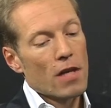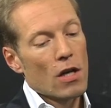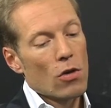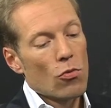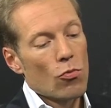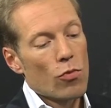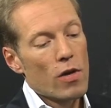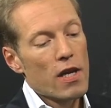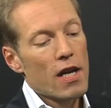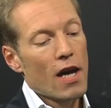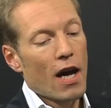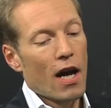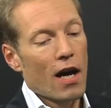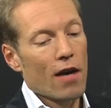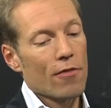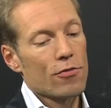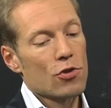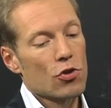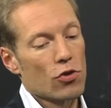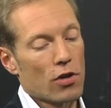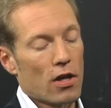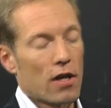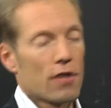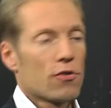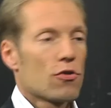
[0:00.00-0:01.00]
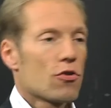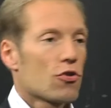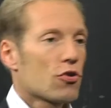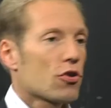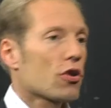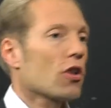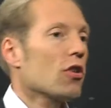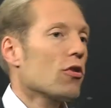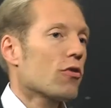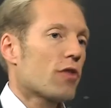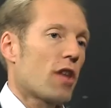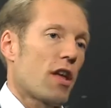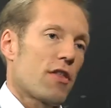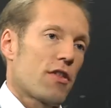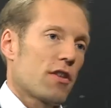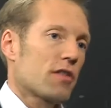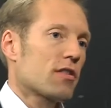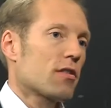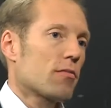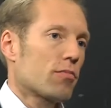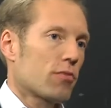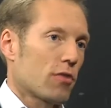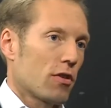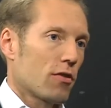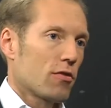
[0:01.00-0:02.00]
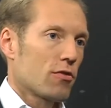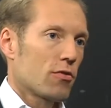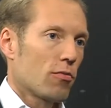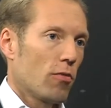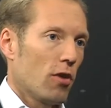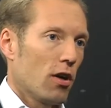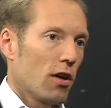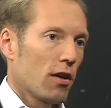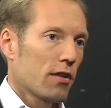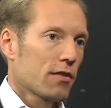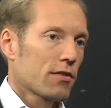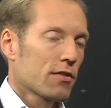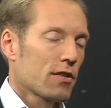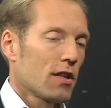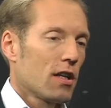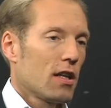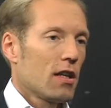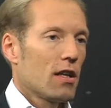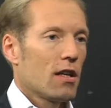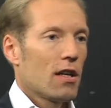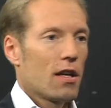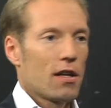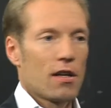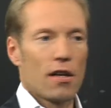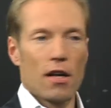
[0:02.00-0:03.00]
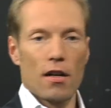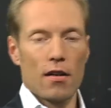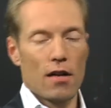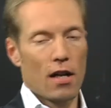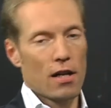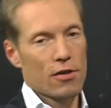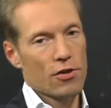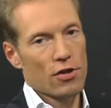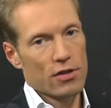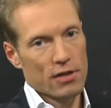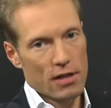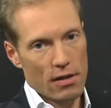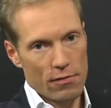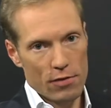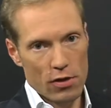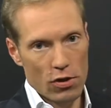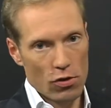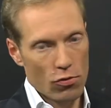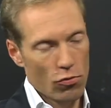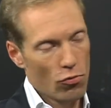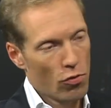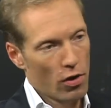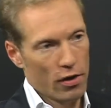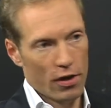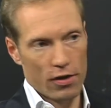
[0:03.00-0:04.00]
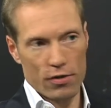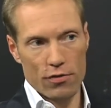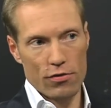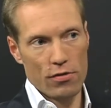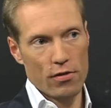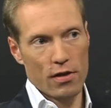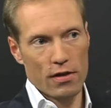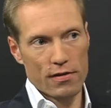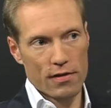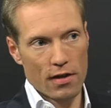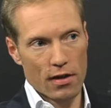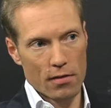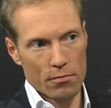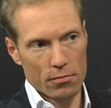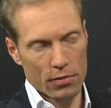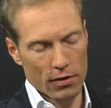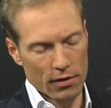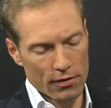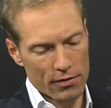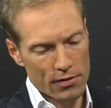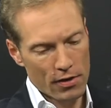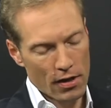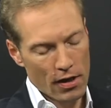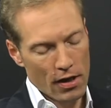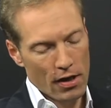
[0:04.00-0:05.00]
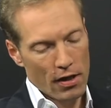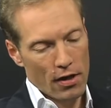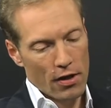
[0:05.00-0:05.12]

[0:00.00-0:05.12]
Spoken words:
we have tried to show that this approach works. And I'll just give you 1 or 2 examples.